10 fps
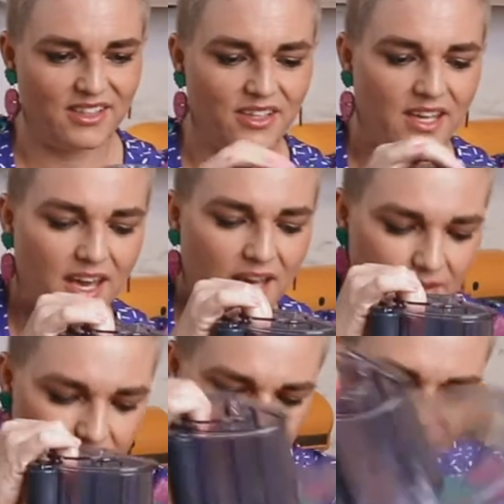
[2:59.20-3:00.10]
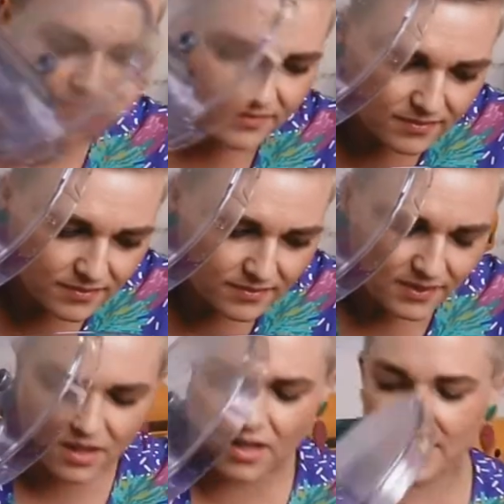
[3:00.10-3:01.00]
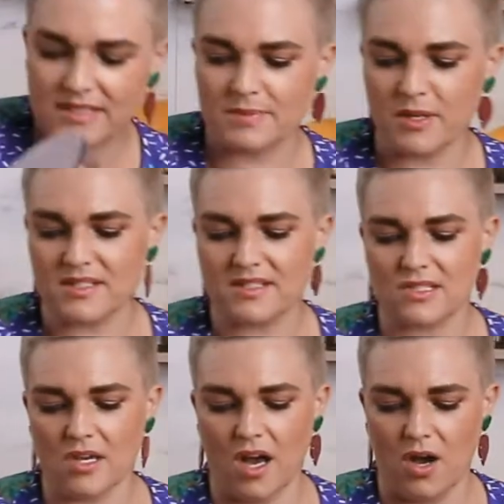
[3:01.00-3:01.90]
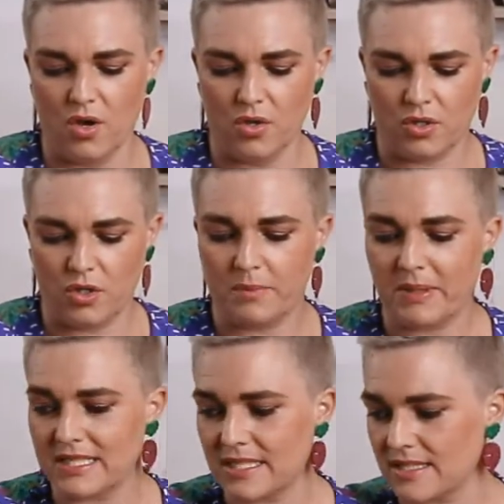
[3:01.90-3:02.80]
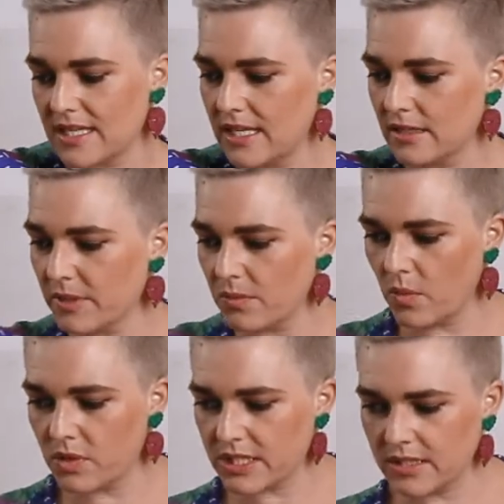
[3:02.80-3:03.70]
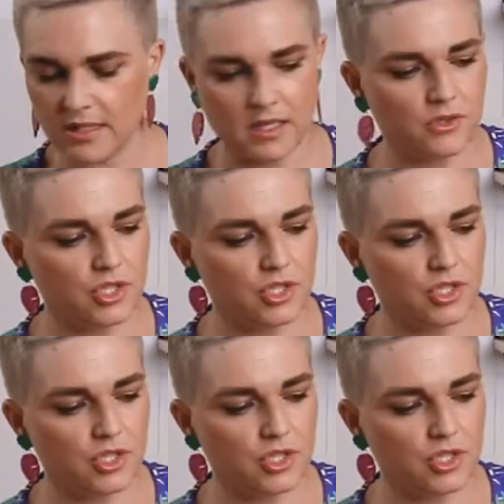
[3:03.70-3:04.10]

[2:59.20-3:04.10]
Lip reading: Okay. Oh, that smells so good, but it does need a little bit of water, and I'll